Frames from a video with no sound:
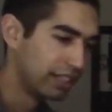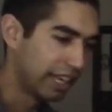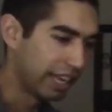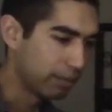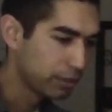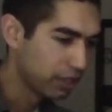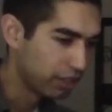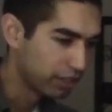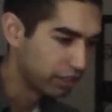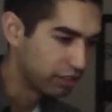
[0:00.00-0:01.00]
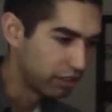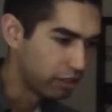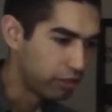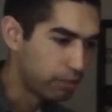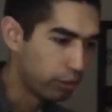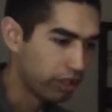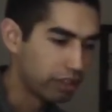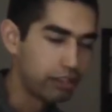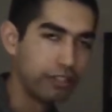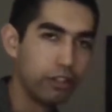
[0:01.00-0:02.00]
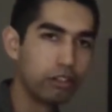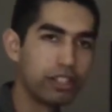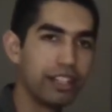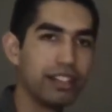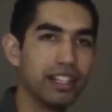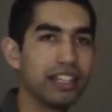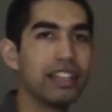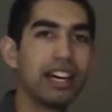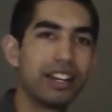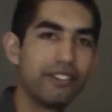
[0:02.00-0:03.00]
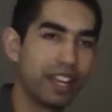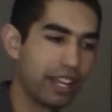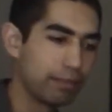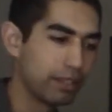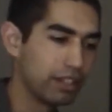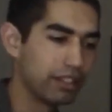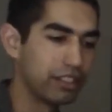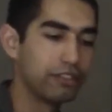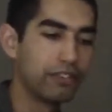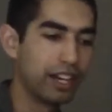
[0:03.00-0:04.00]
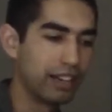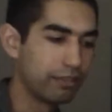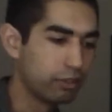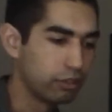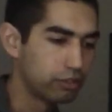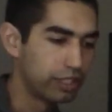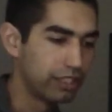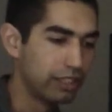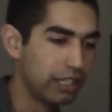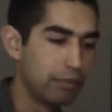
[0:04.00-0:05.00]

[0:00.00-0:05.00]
amps on your 3.3 volt rail and a lot of amps on your 5 volt rail,